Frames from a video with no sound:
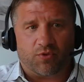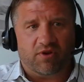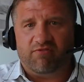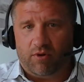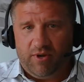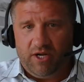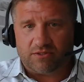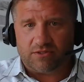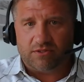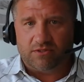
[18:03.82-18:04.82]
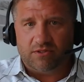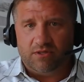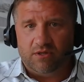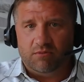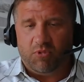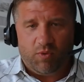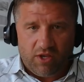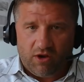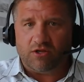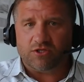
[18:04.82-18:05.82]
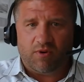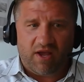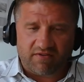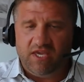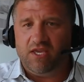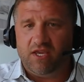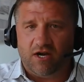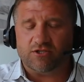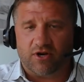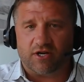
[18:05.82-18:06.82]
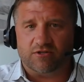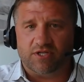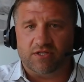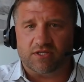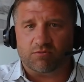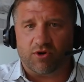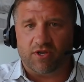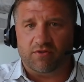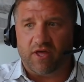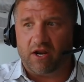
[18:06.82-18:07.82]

three, four months. But we also have key contractors in this market